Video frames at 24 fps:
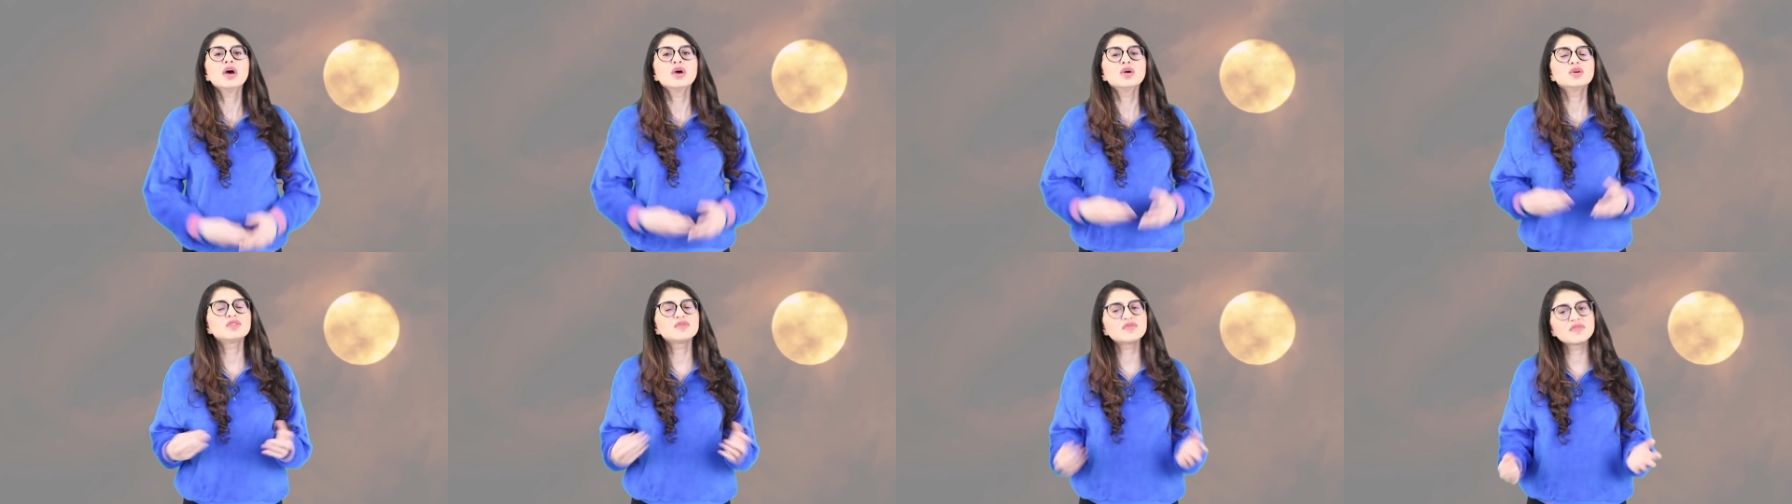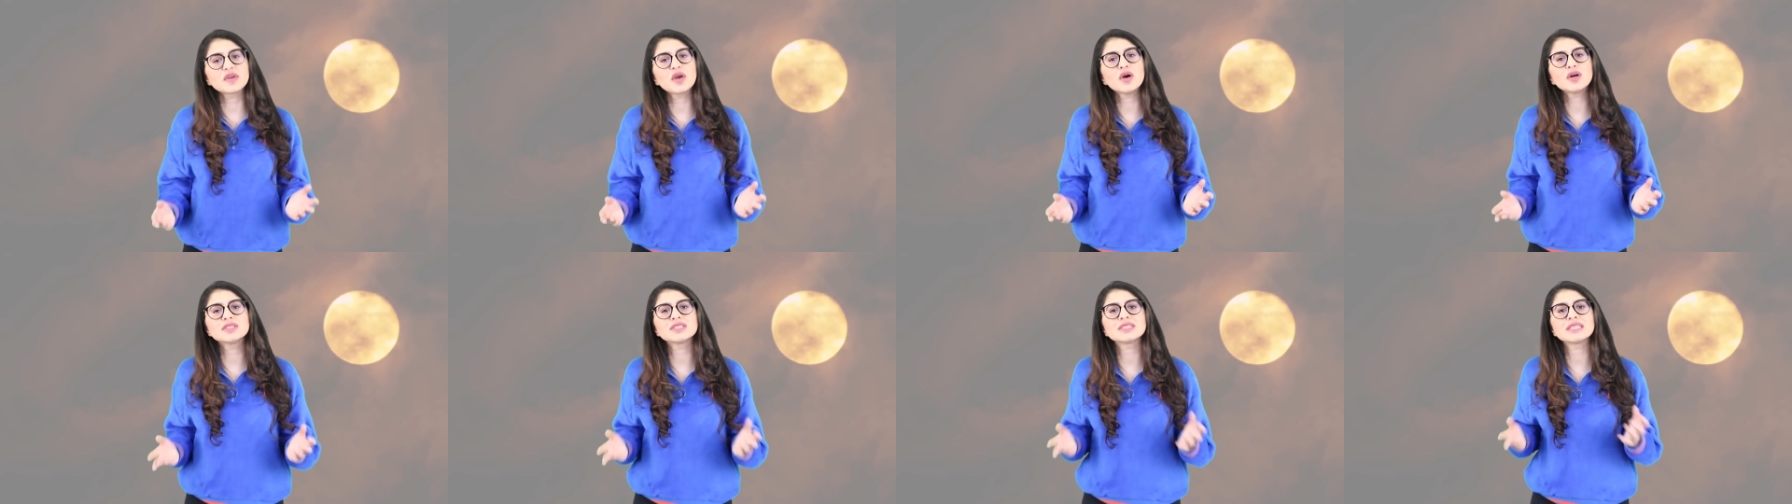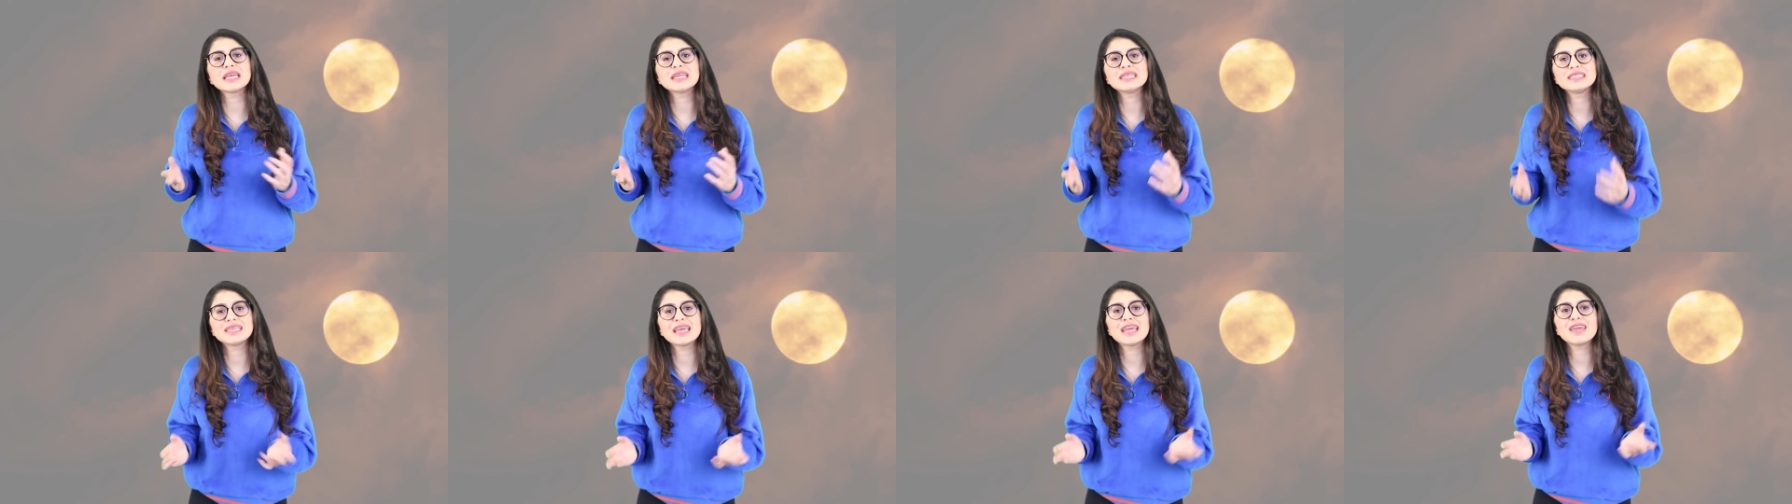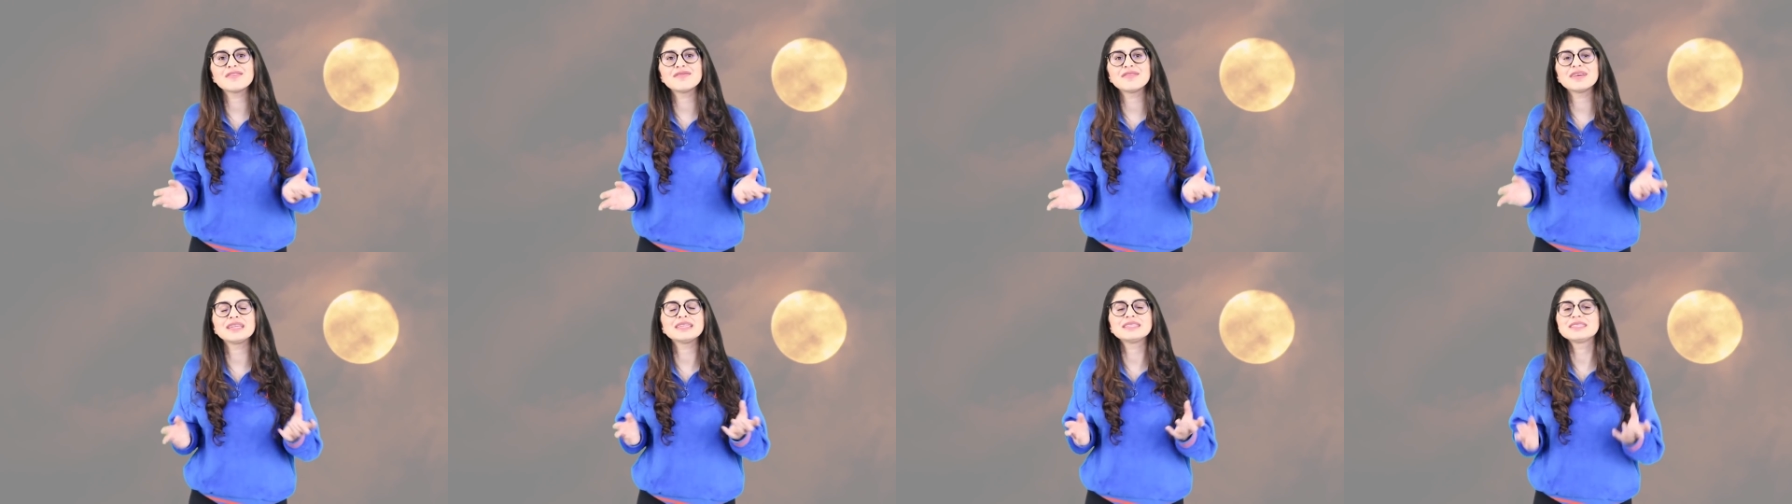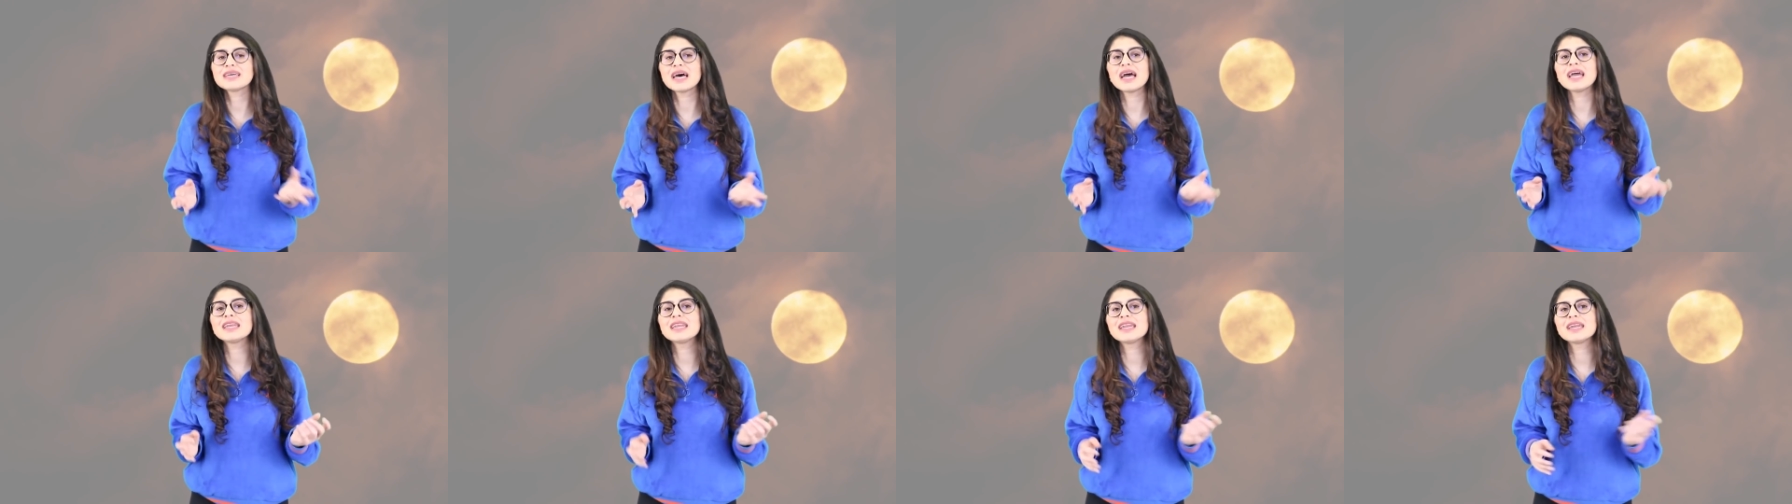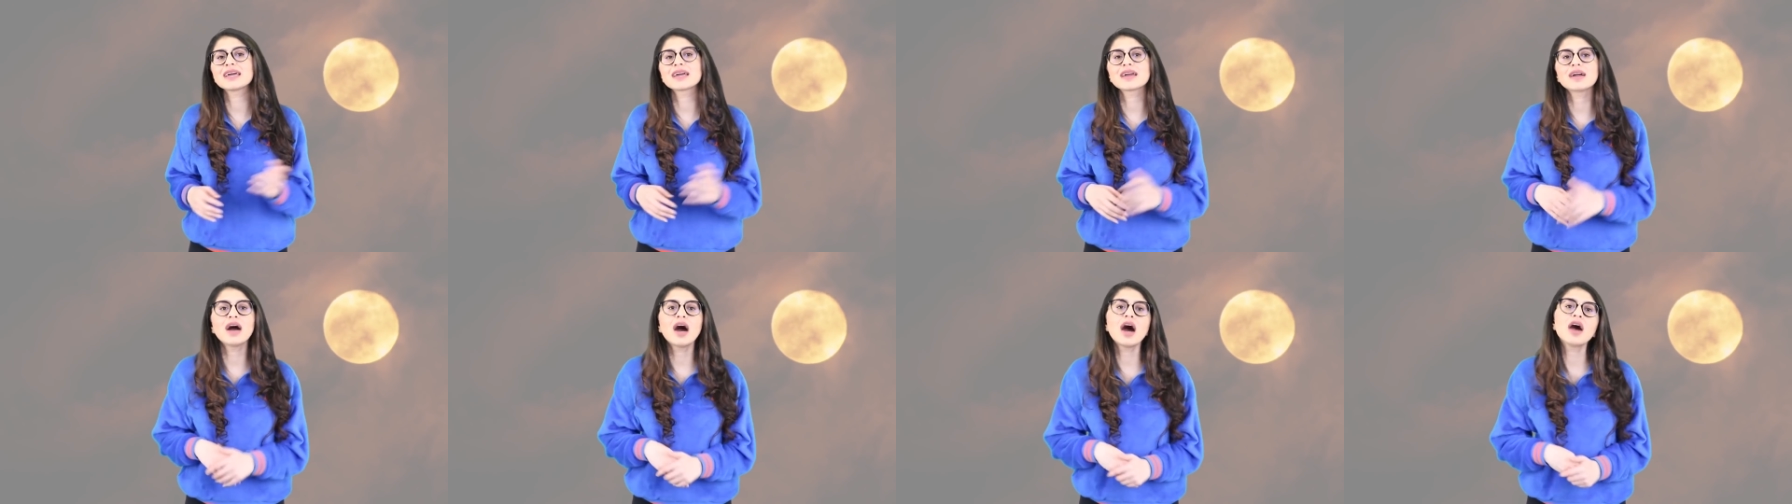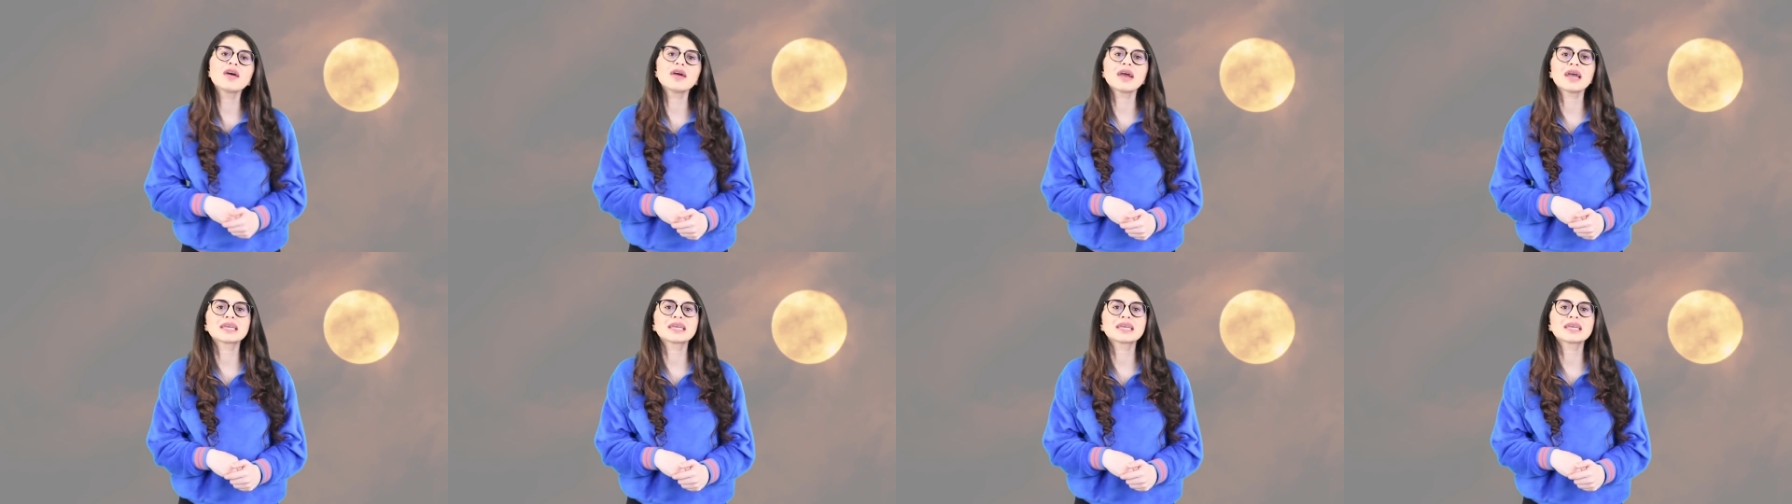whose fiance David died in a car